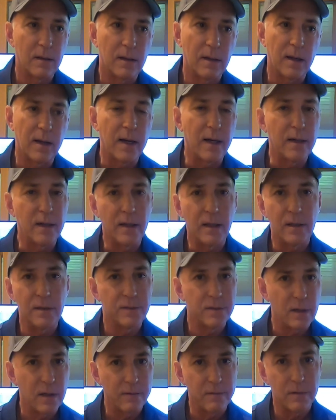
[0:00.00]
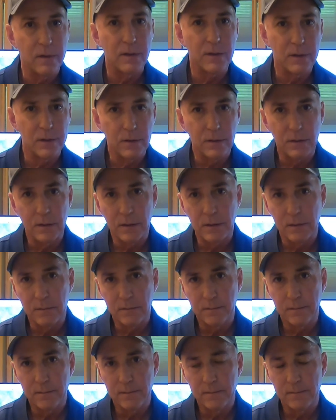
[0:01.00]
I need a 7-inch unit
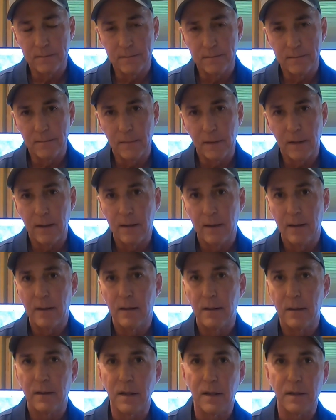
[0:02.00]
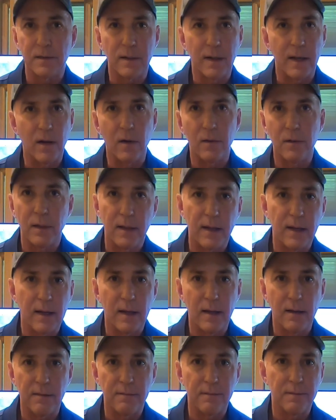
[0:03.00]
because I only
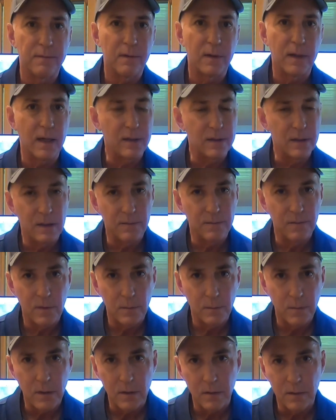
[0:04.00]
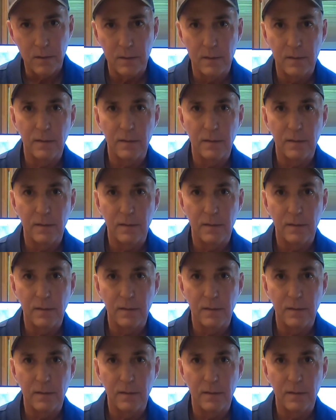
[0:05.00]
have an 18-foot boat.